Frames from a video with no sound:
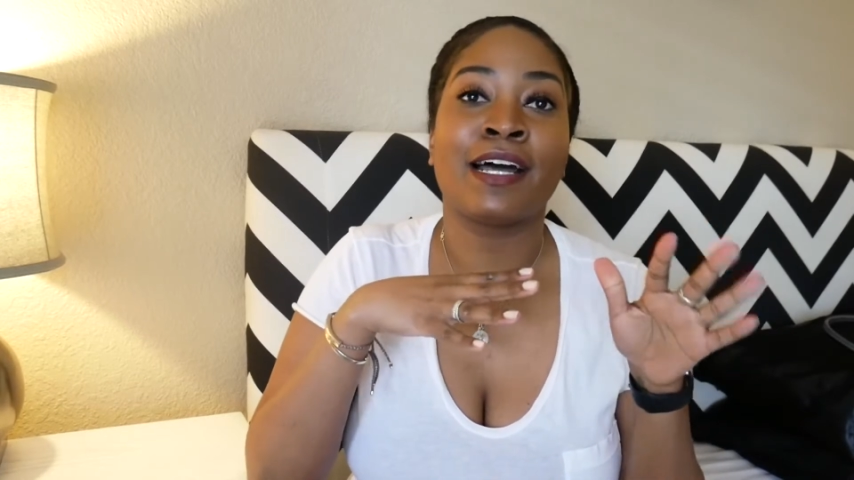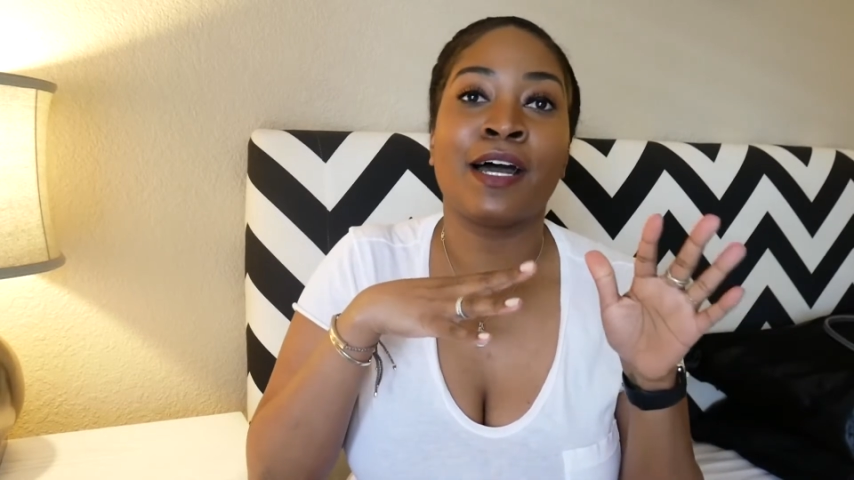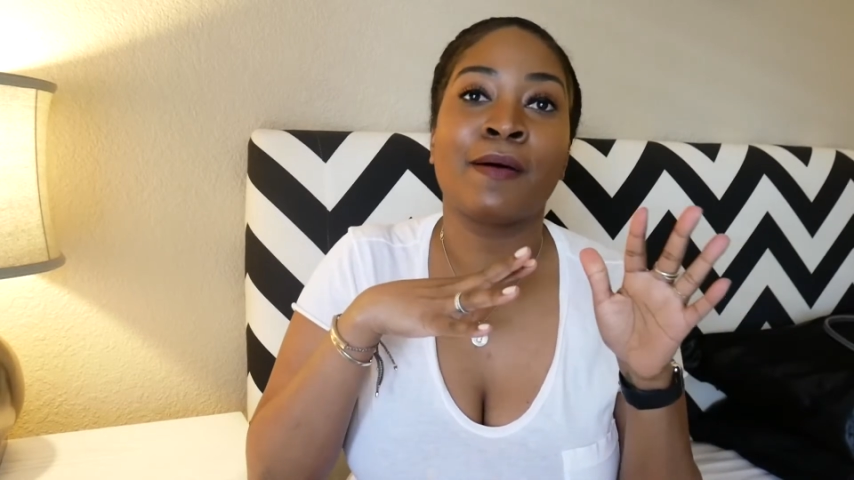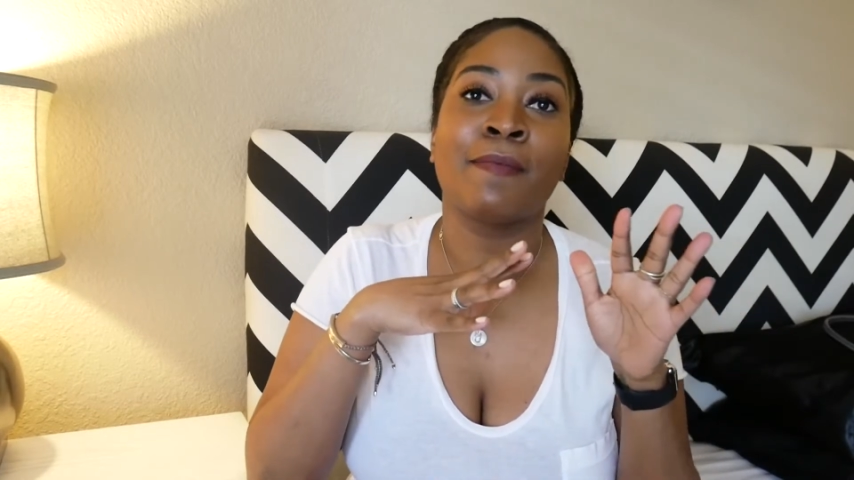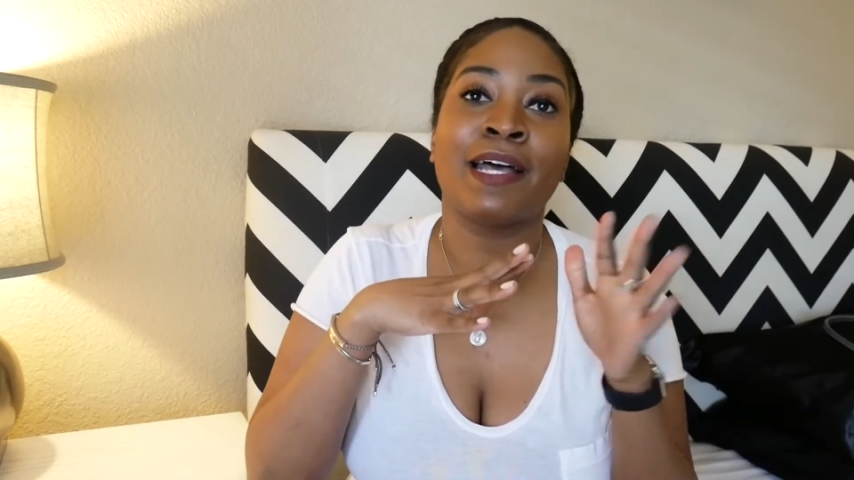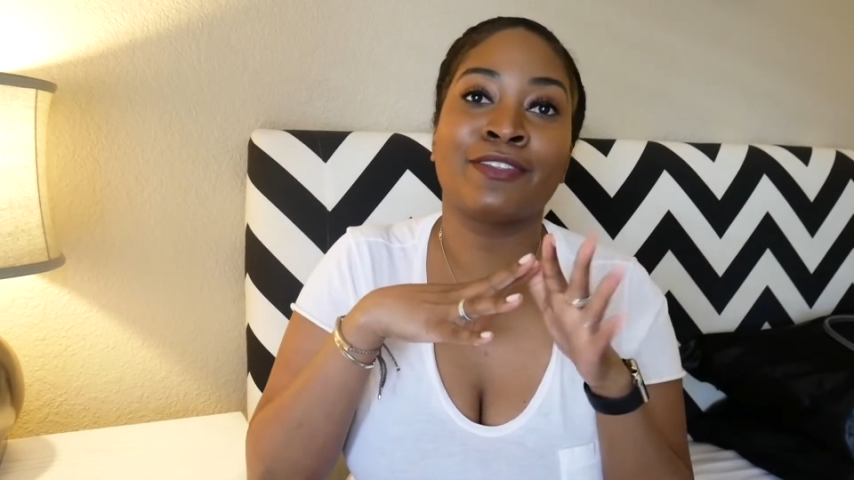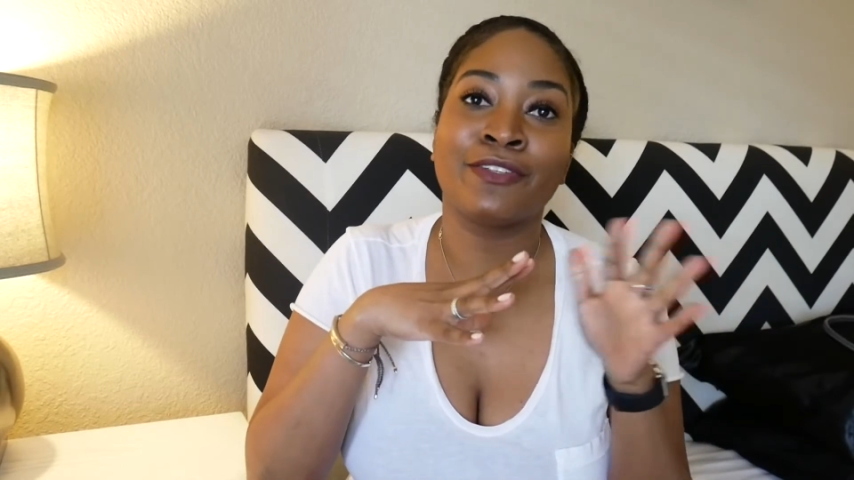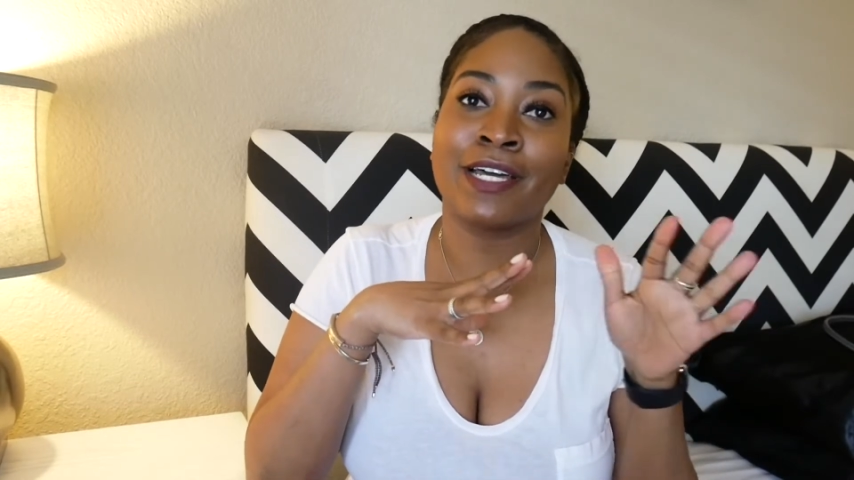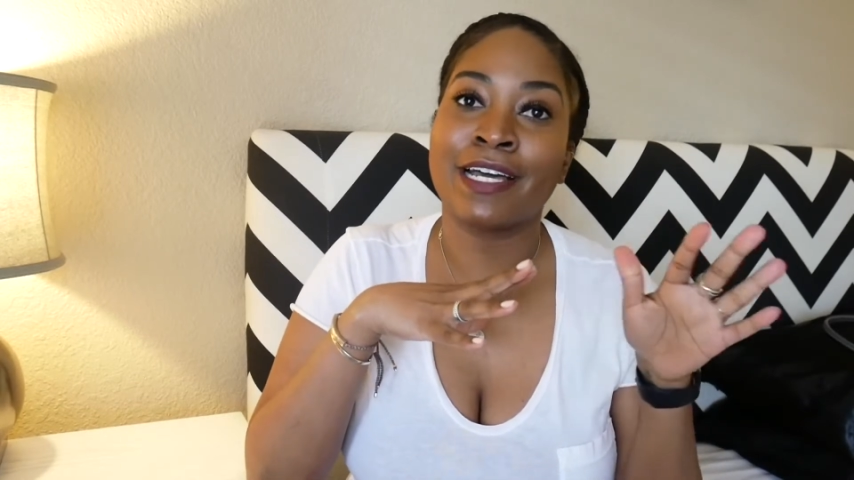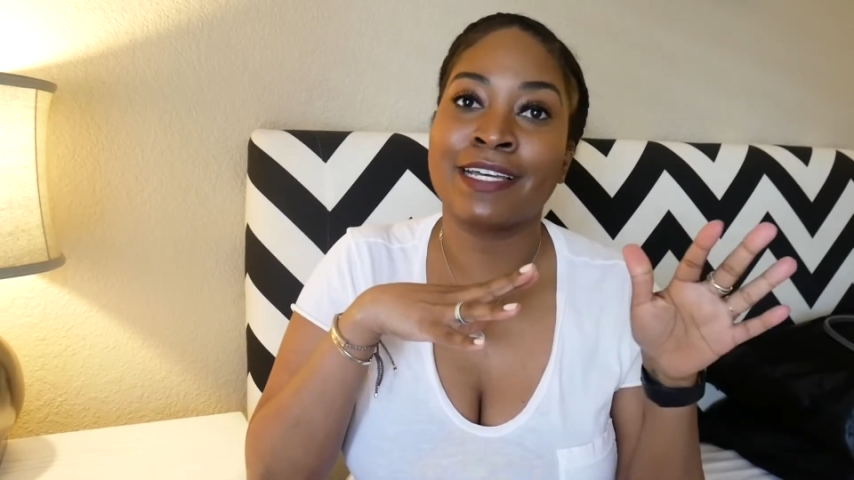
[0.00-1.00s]
As you
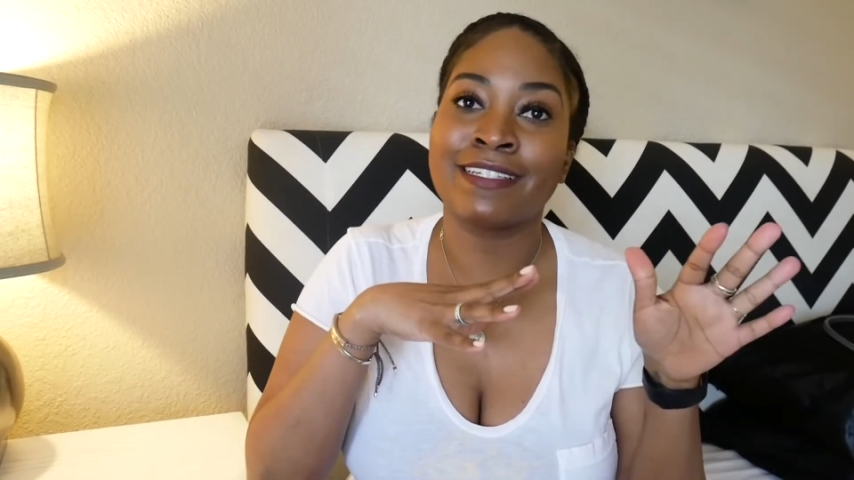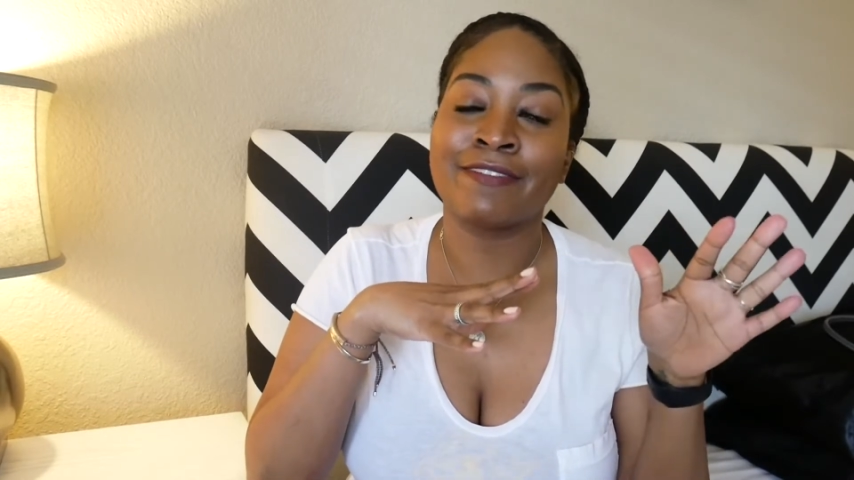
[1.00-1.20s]
guys,